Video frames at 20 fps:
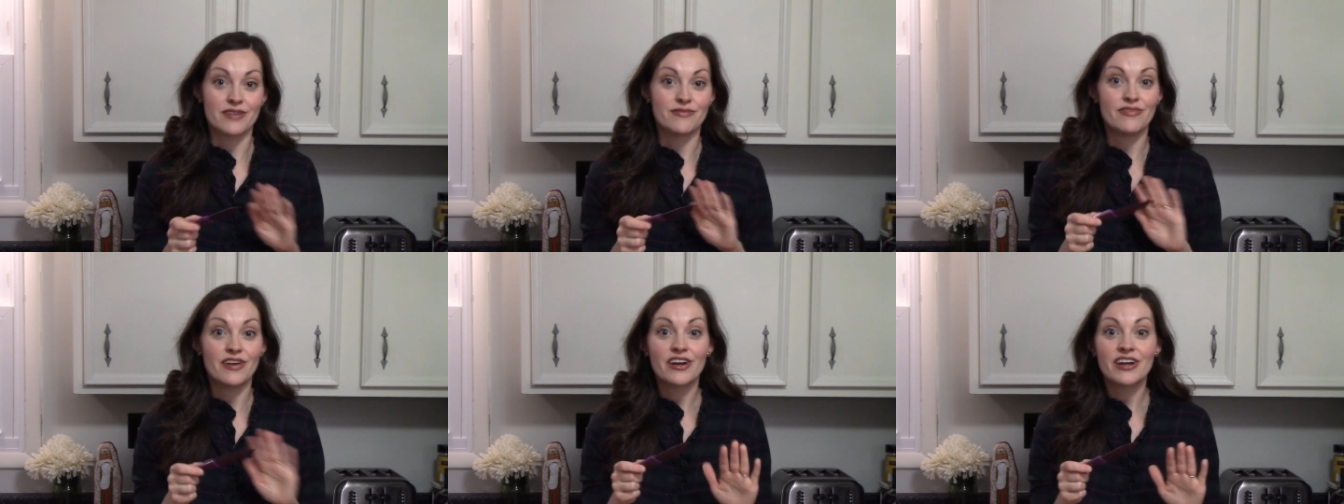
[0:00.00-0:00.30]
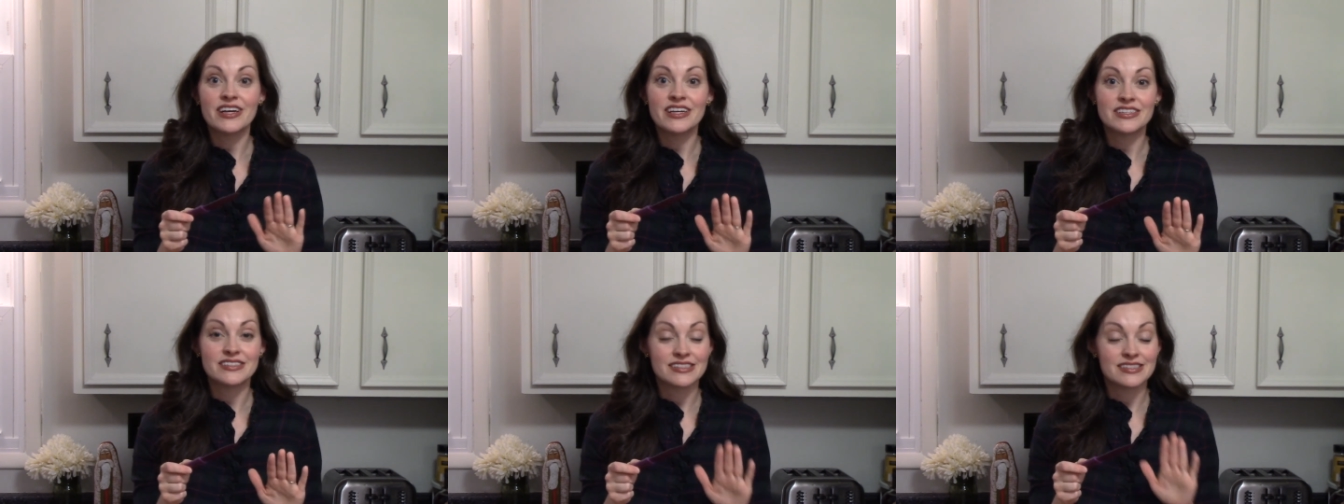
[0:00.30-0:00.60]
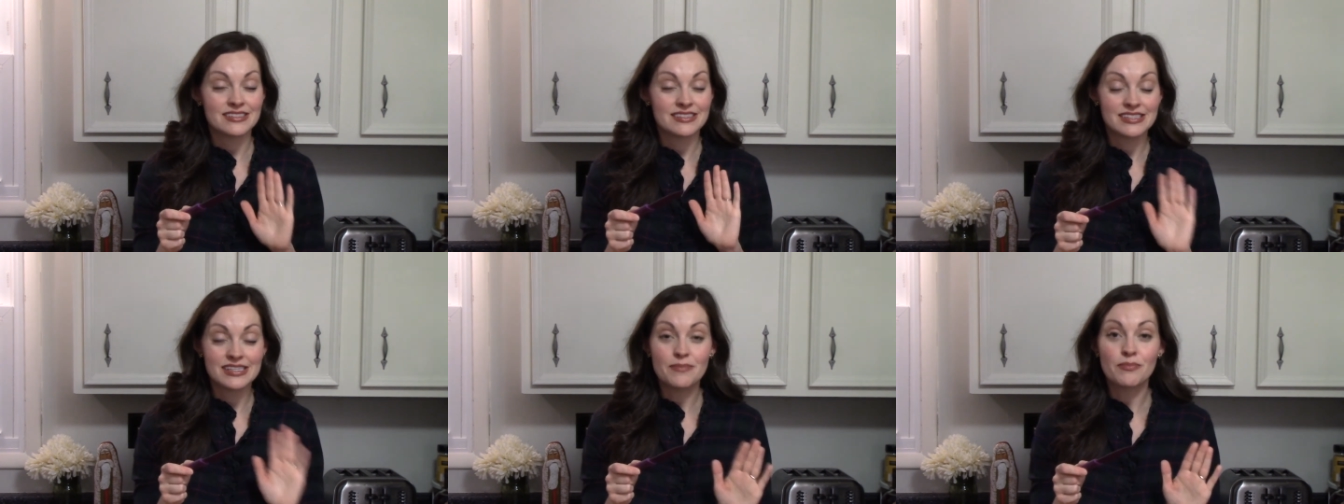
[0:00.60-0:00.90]
Very
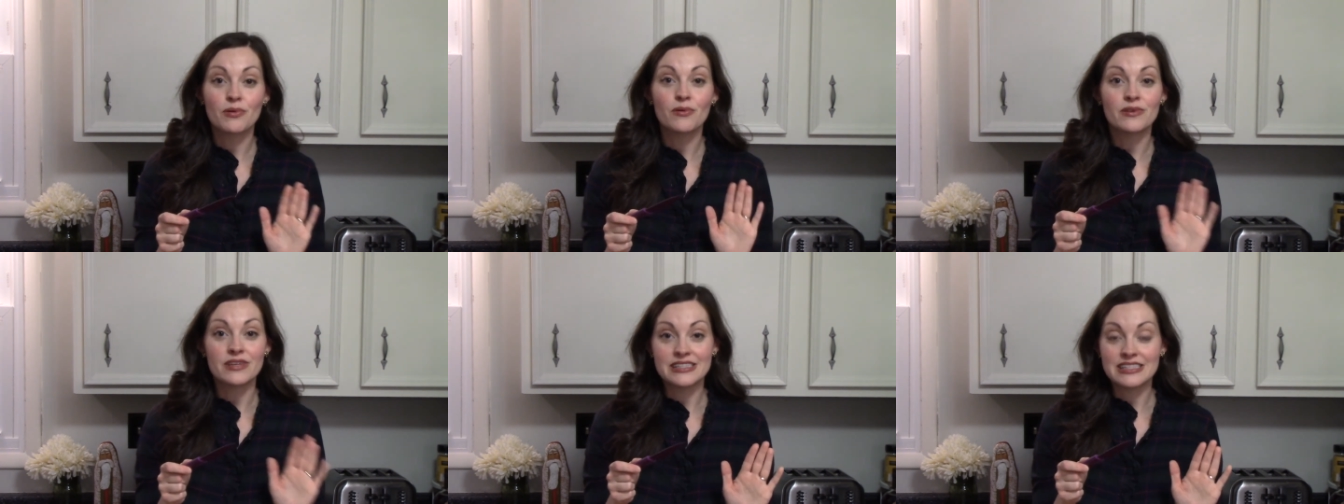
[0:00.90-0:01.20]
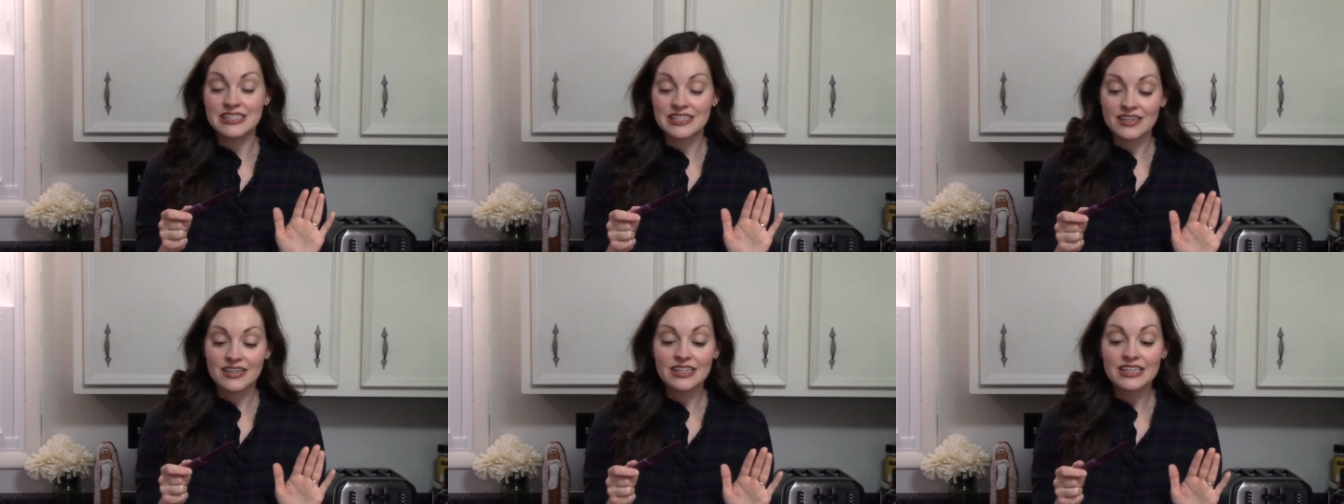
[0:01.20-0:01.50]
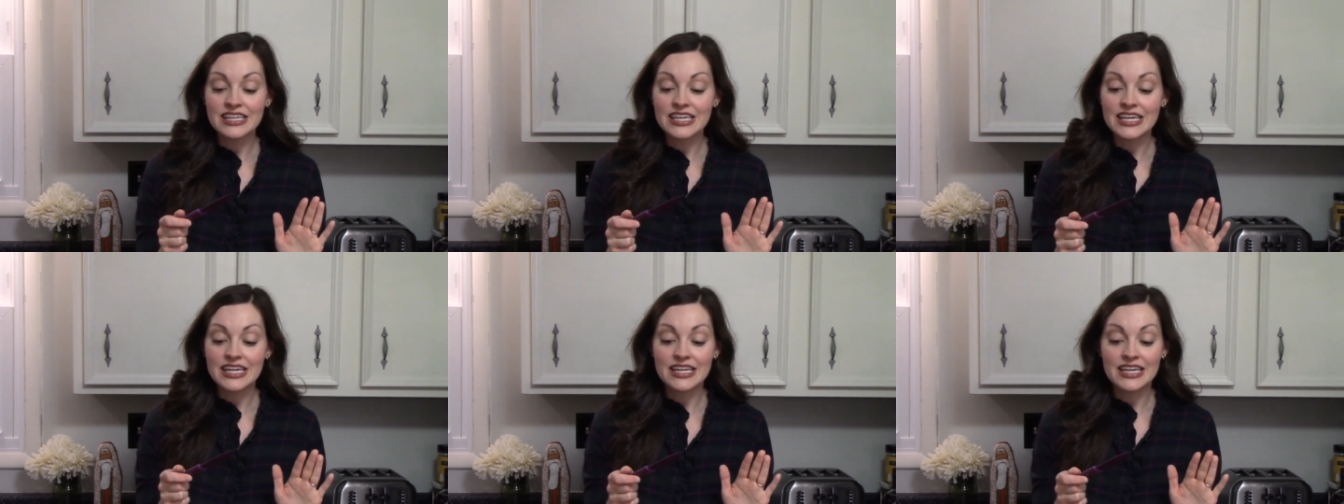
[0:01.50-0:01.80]
simple, easy to
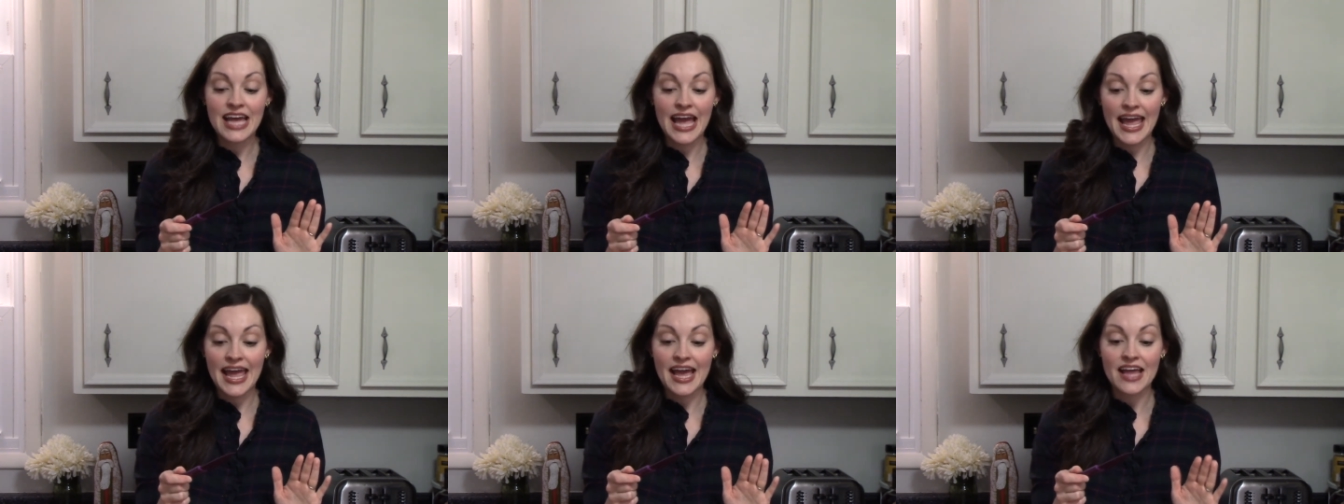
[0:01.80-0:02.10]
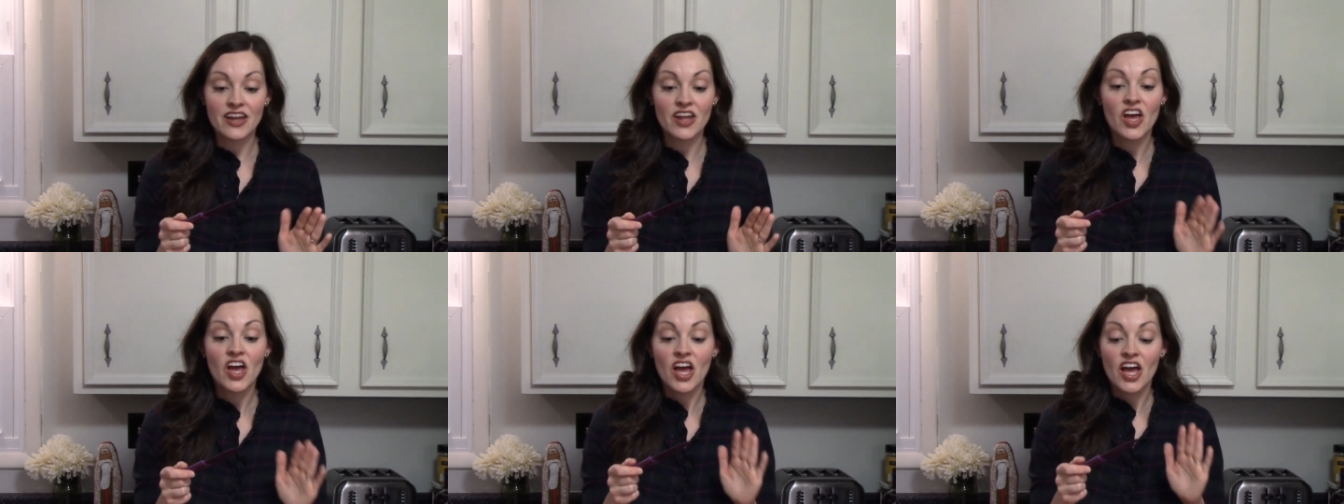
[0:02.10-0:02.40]
clean, and